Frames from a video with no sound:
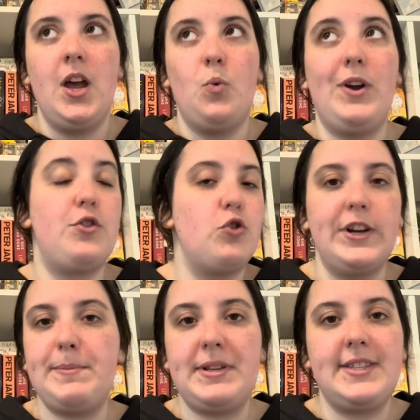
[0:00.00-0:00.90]
we'd
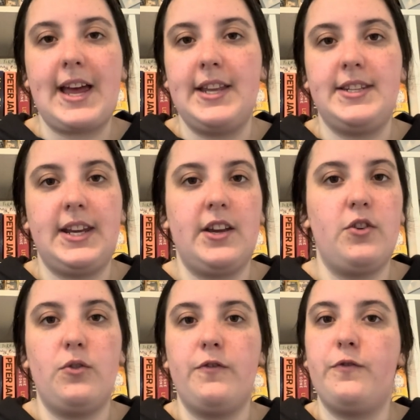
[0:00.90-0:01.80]
already been standing
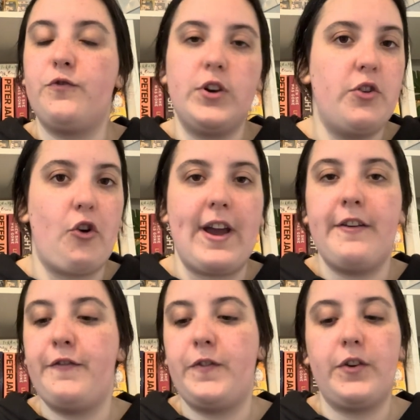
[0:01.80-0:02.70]
through
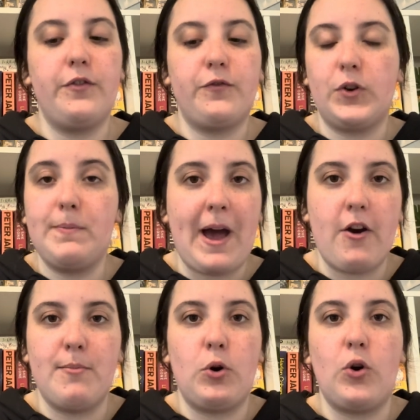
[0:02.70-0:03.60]
Griff, through
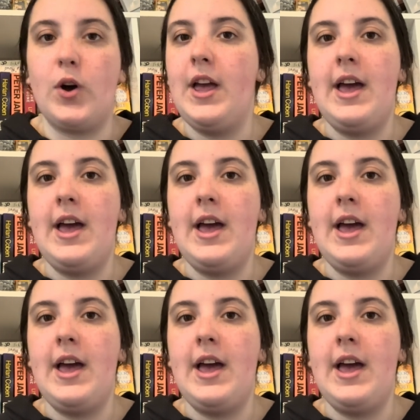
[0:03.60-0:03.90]
Paramore,